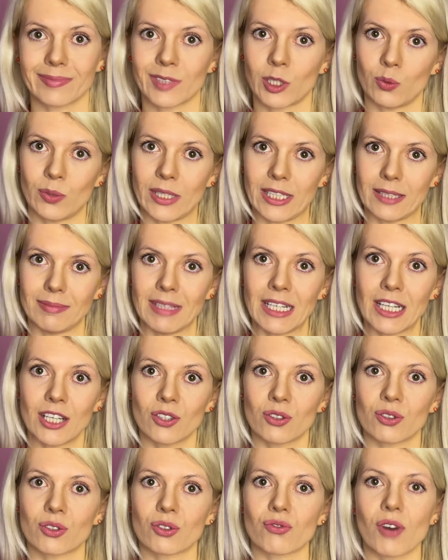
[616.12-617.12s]
Well,
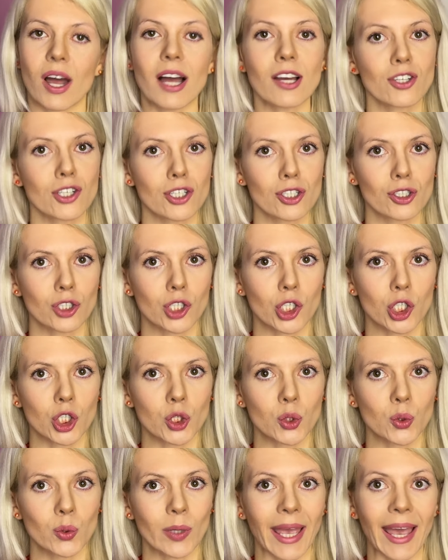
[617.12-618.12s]
the Russian
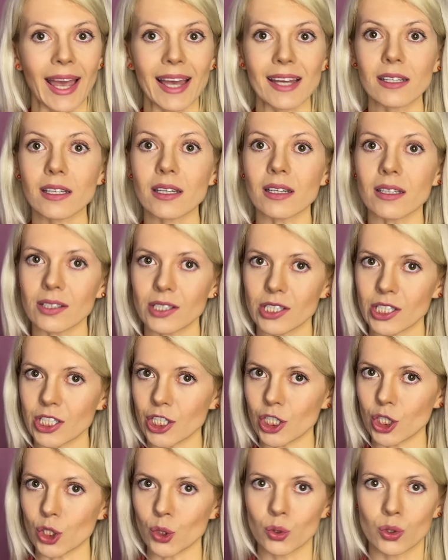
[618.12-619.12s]
crew can
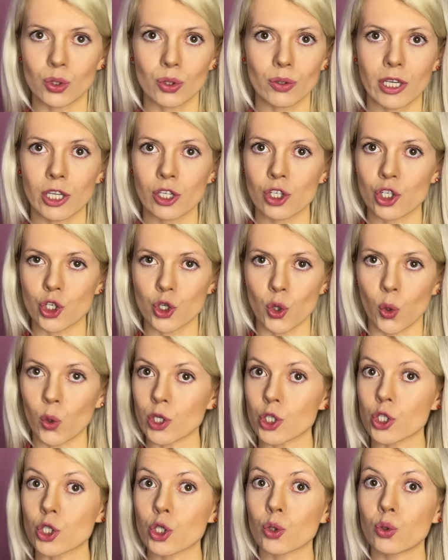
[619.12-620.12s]
continue to
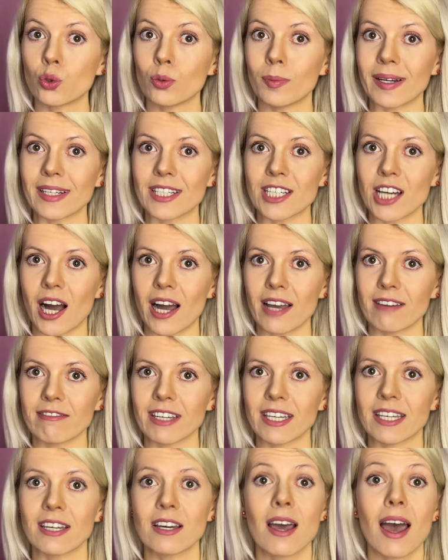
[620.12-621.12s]
enjoy scuba
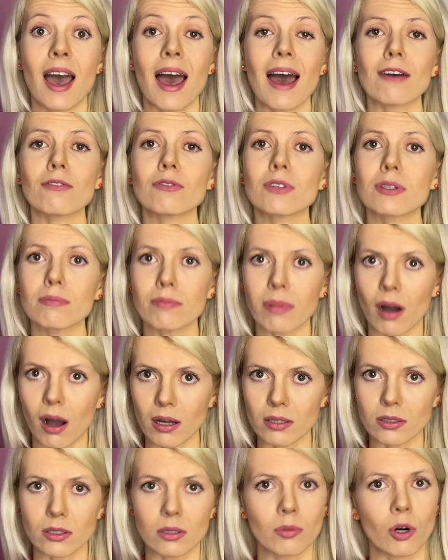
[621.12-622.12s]
diving at the
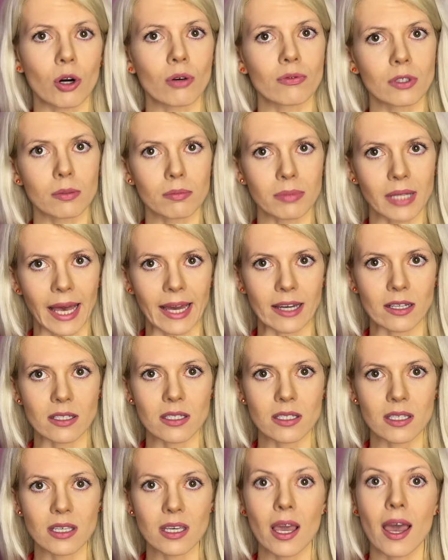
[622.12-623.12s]
bottom of the Black
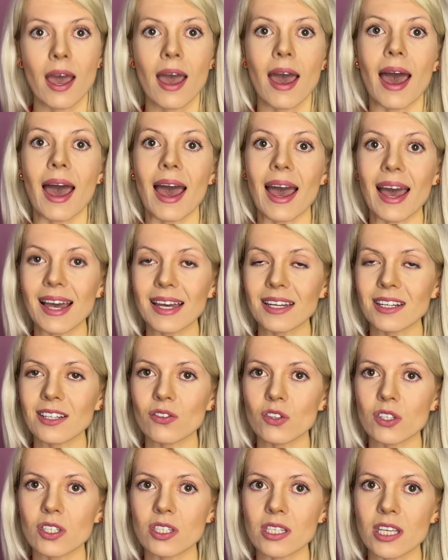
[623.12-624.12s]
Sea and
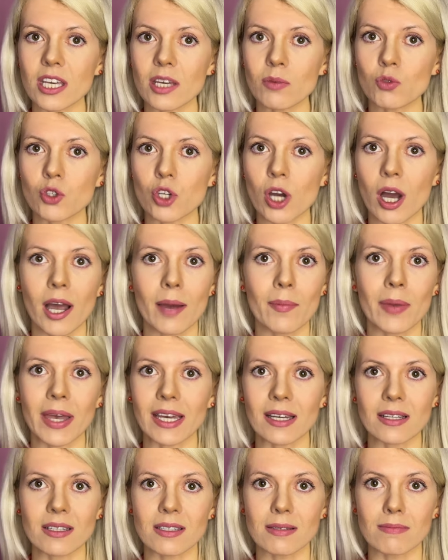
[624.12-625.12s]
at the same time
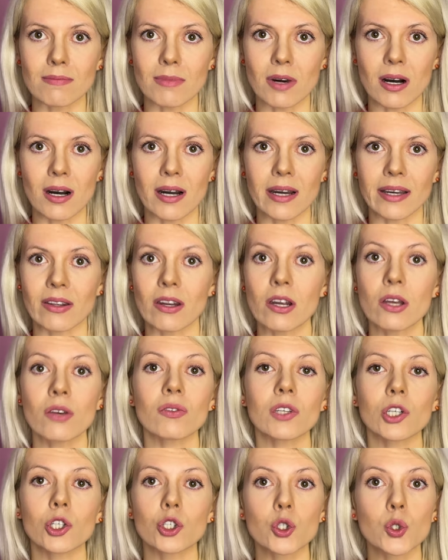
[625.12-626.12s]
examine
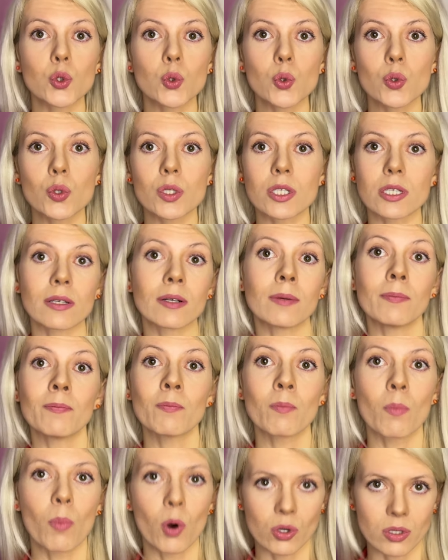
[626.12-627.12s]
the cruiser
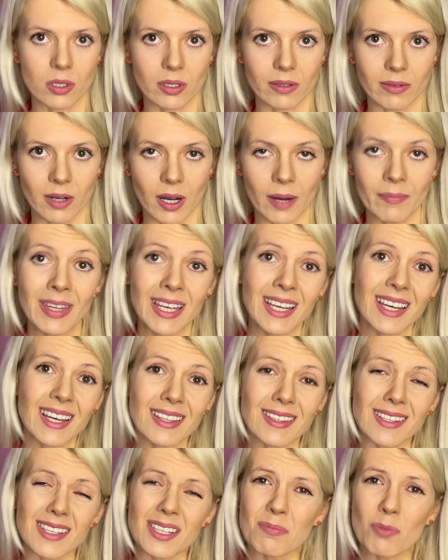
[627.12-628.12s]
Moskva
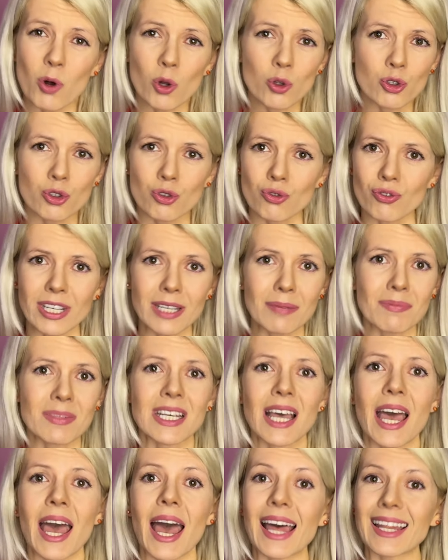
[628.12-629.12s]
and the small shrimps
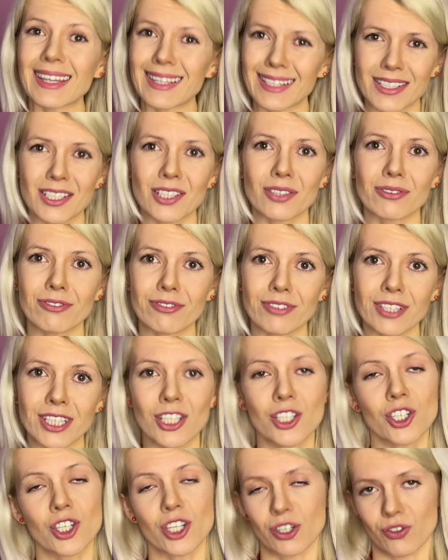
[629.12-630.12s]
and little
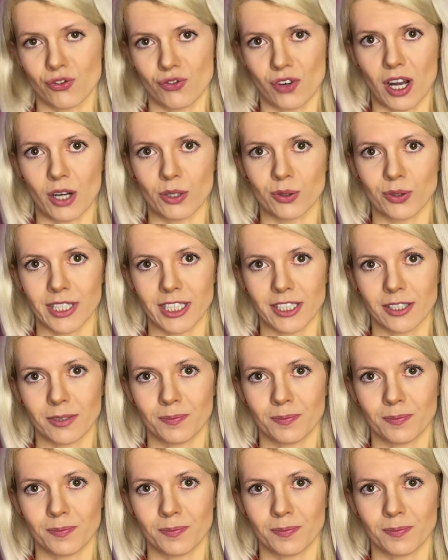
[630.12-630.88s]
fish around it.